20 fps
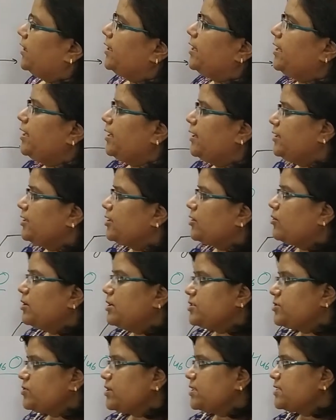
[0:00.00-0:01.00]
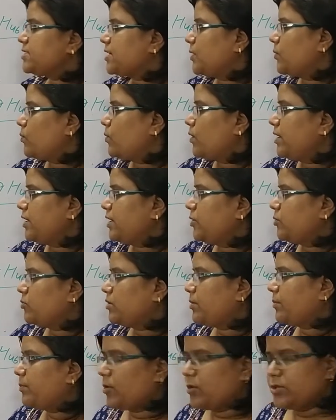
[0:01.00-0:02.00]
Here the cholesterol is converted into
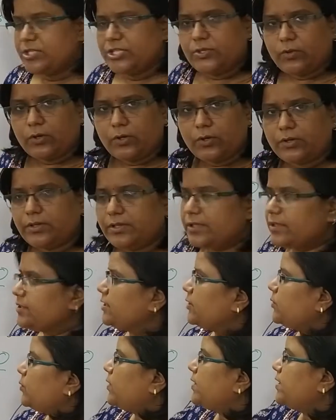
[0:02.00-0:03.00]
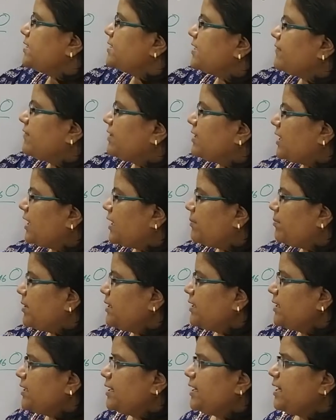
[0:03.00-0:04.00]
the progenolone. The 27
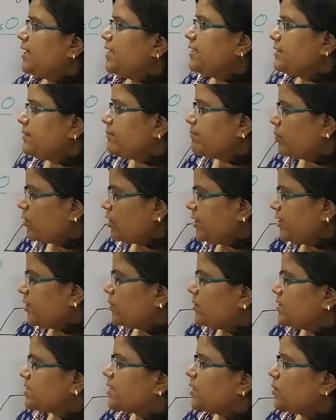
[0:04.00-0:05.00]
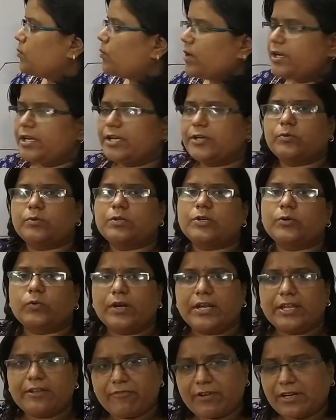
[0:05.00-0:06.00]
carbon molecule is converted into the
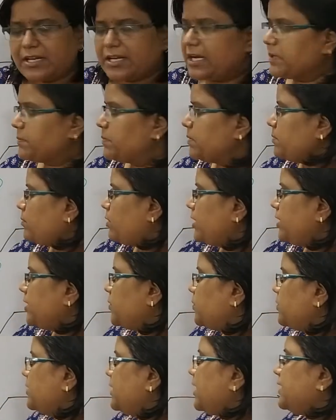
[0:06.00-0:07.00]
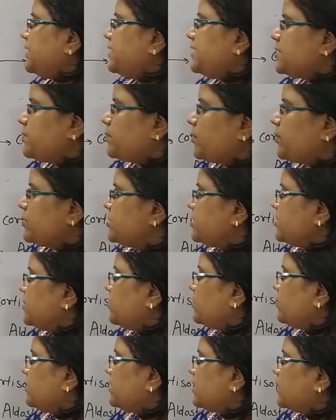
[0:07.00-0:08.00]
21 carbon molecule, and this
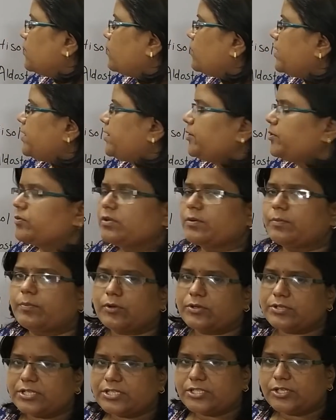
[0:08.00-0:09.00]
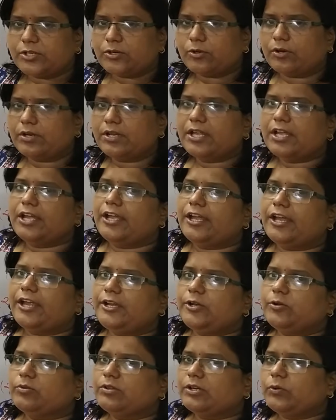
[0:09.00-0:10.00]
progesterone convert into the progesterone
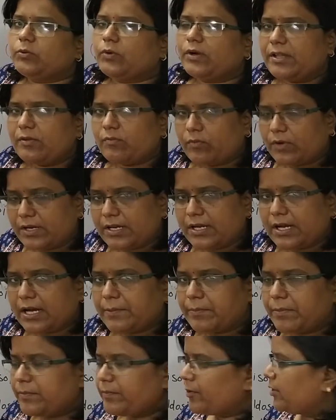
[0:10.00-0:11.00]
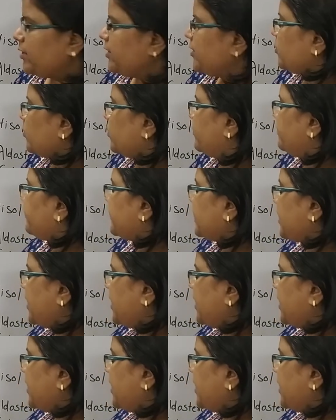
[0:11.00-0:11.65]
into the 21 carbon molecule.